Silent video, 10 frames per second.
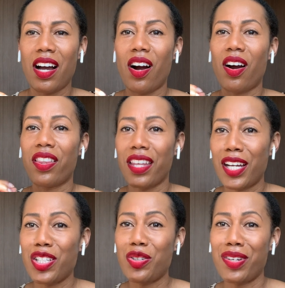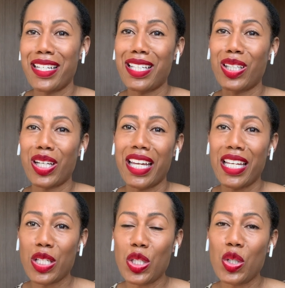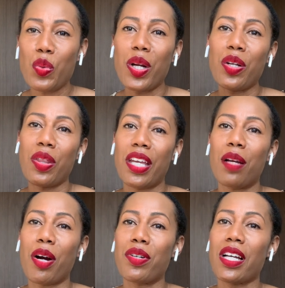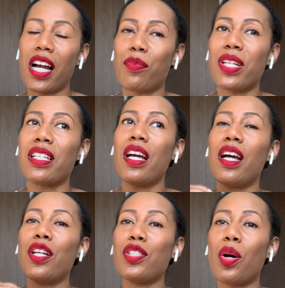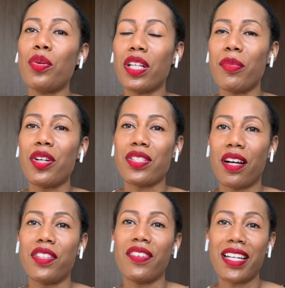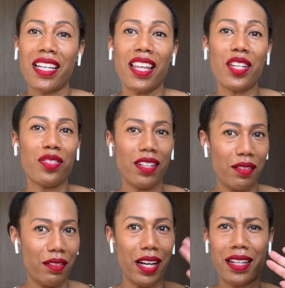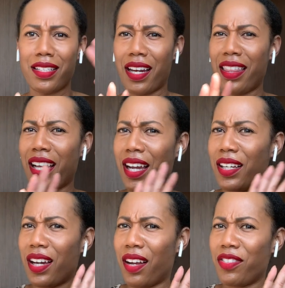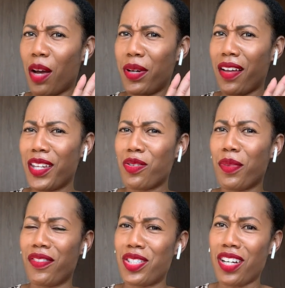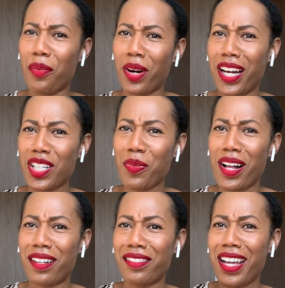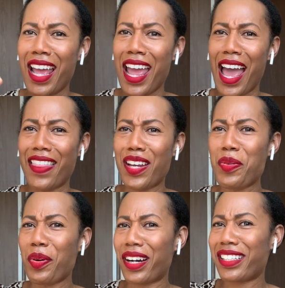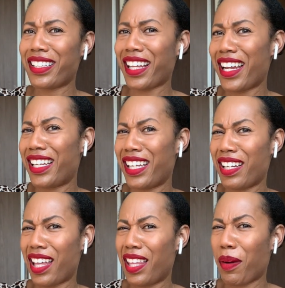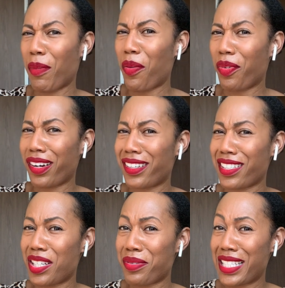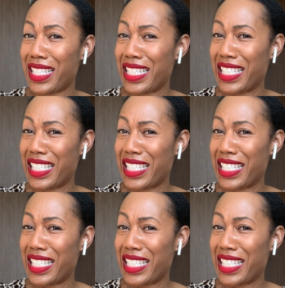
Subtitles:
are things you need to look into when you think about retirement. Don't limit yourself to the idea that you, like I said, I think I got off topic of this one, but if you start working at 12 and then you work till, like, I think my mom worked till she was